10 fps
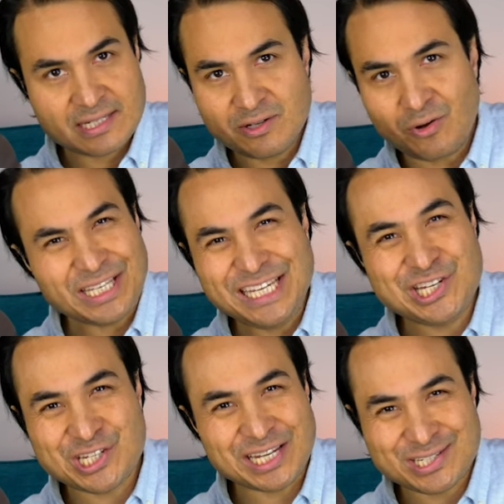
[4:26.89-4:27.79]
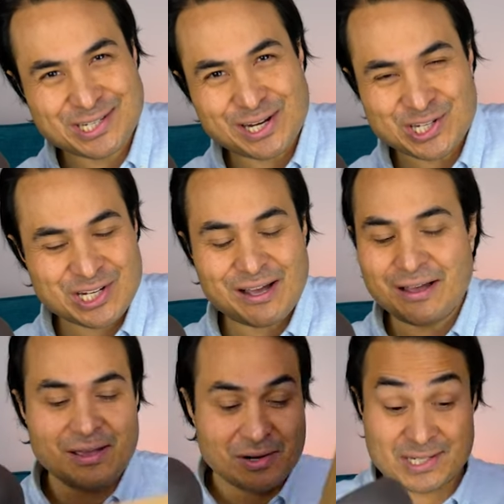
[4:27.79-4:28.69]
It's not Yixing
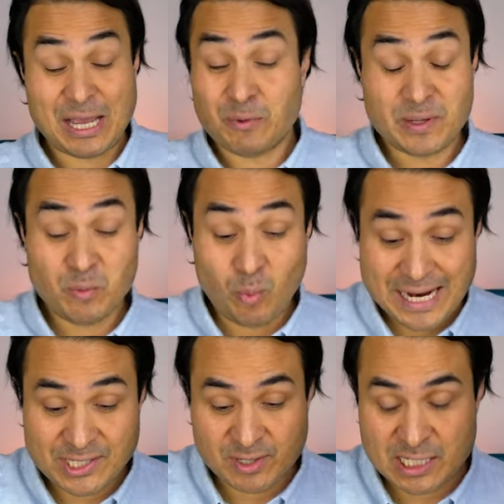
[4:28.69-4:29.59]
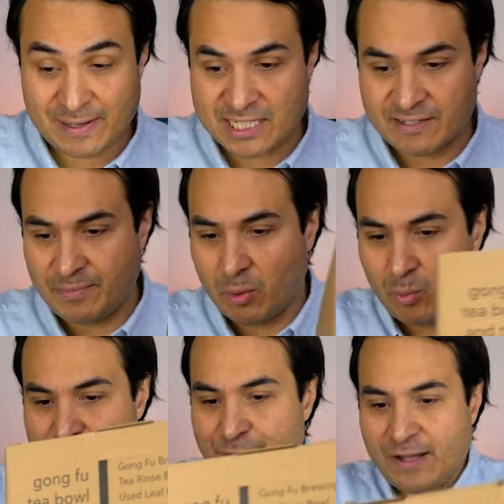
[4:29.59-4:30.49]
Zersha, because that would be way too expensive. But
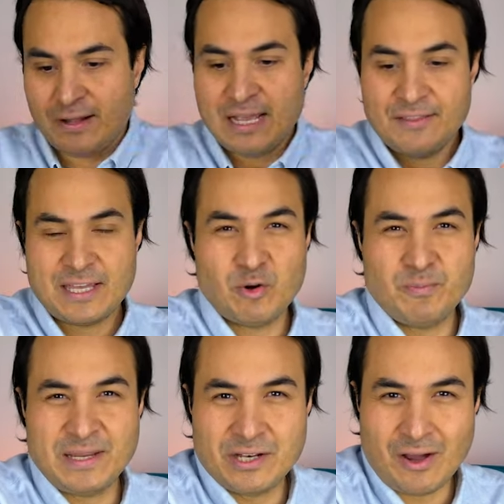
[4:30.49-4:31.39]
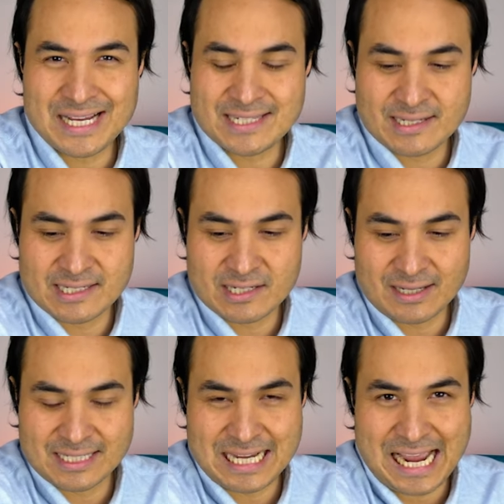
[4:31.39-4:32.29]
we felt that it would be nice to
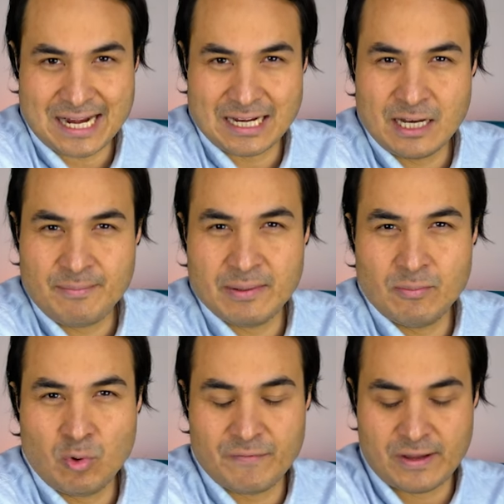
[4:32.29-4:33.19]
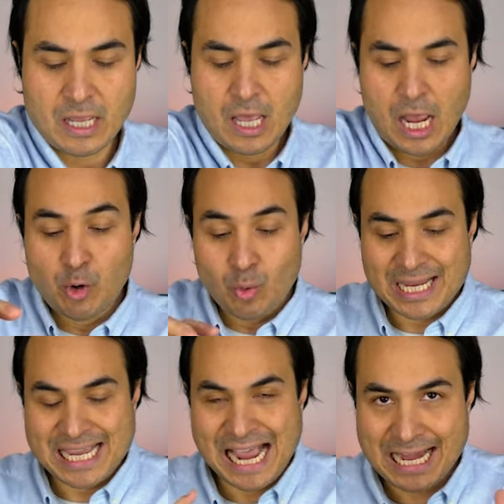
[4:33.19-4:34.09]
start to add a little bit more of an
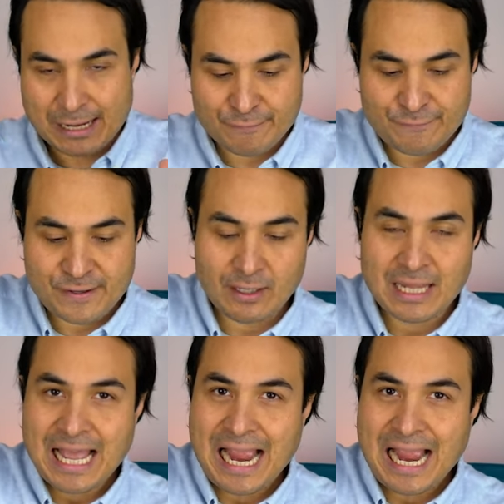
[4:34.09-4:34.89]
organic feel.